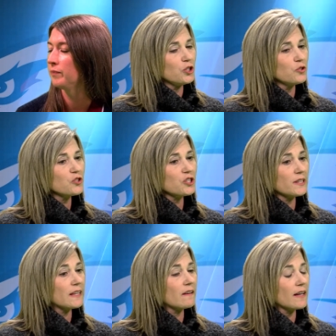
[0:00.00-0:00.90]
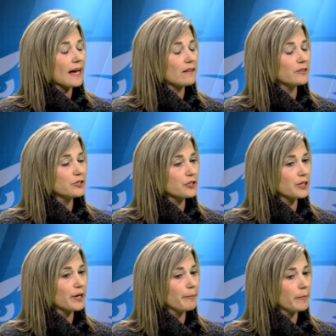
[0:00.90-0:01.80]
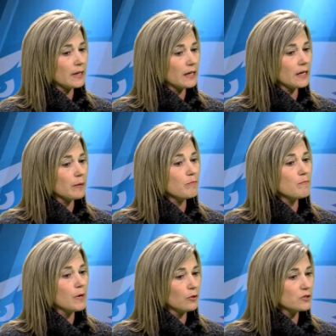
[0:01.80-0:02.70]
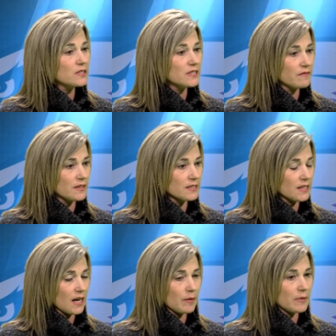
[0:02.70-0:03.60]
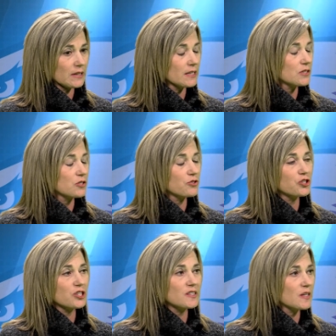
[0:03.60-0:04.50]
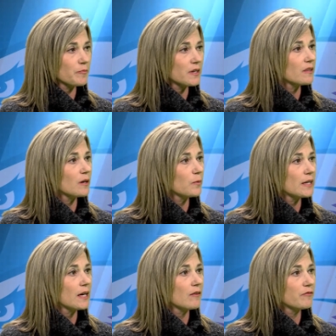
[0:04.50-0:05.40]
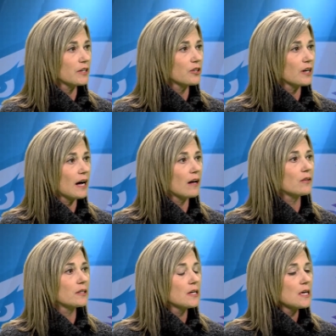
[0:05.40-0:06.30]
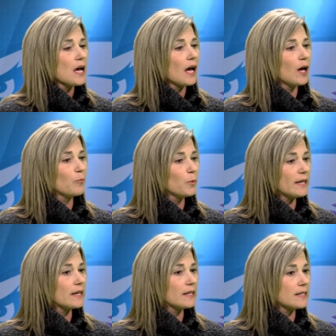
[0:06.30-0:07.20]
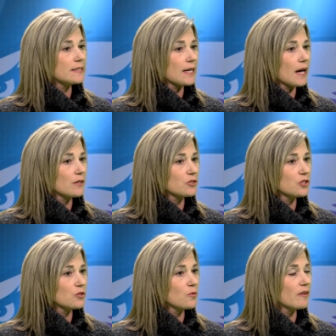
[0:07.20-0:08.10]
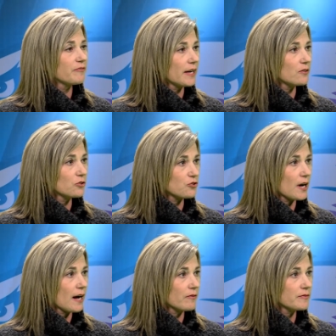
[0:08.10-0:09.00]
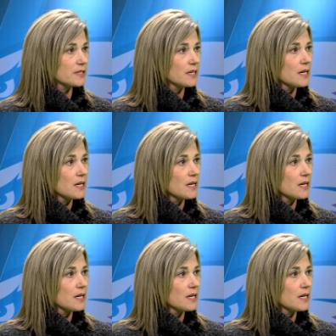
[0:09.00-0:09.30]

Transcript: Usually the calendar committee, most of the time, unless there's just something that we can't figure out, we get it down to a final draft.